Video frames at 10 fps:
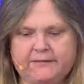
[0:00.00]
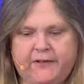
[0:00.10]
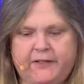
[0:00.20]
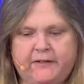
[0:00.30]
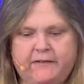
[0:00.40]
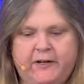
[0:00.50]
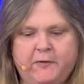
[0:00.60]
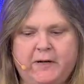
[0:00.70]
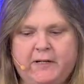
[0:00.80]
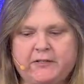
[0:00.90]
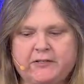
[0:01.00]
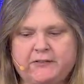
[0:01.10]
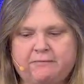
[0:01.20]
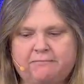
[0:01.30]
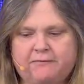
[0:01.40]
Thank you very much
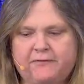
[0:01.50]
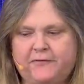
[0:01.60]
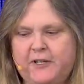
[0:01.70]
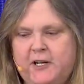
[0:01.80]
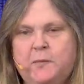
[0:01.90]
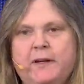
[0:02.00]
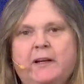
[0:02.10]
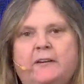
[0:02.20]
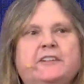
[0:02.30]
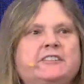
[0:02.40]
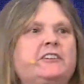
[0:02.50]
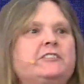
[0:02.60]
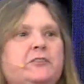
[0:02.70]
for coming after such a